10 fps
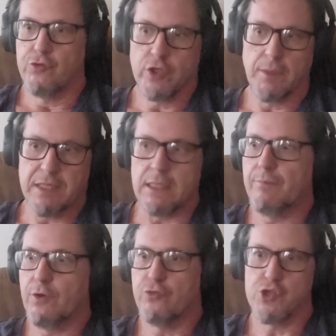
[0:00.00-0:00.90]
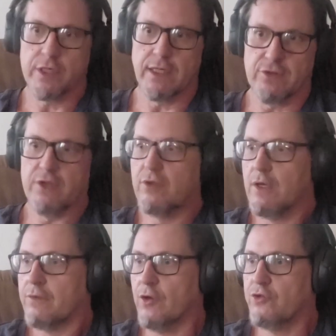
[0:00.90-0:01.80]
shouldn't be, those who shouldn't exist,
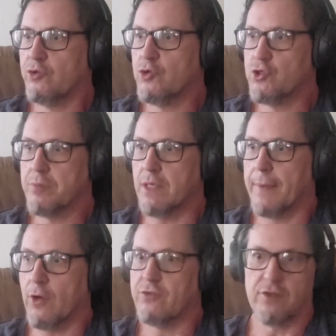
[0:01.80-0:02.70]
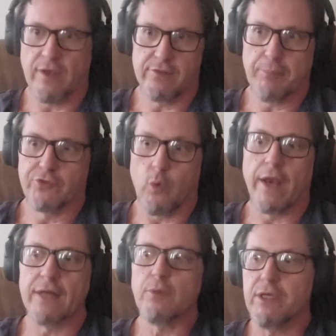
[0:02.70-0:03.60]
those who should be upheld as examples of
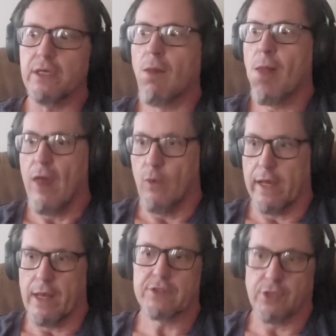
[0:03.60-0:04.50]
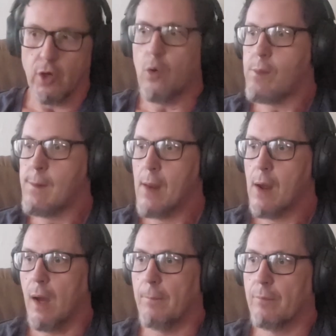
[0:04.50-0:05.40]
what not to be and the way not to go,
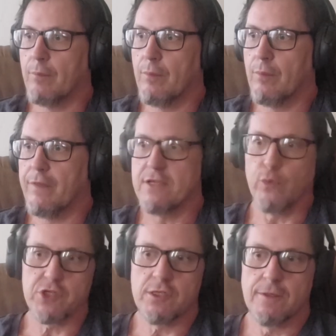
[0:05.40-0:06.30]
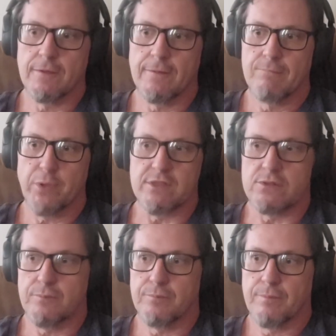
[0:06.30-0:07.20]
they switched
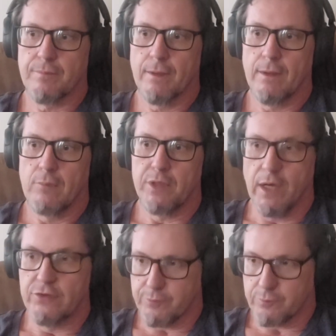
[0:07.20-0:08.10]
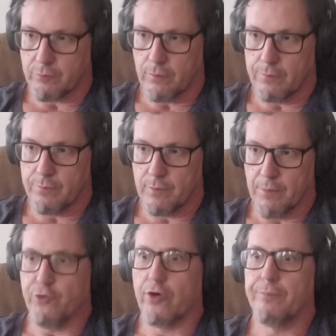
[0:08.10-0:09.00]
places because
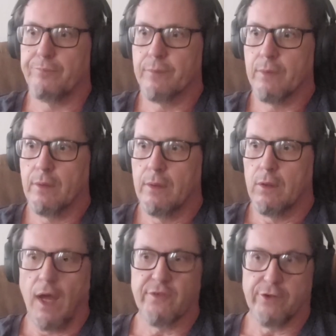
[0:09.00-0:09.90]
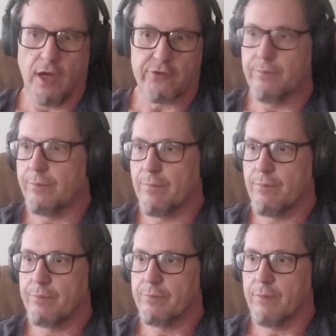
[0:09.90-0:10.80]
the pure lost their doctrine,
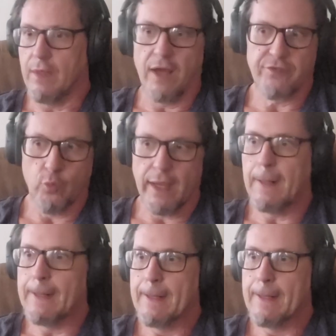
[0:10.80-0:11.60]
they lost their way,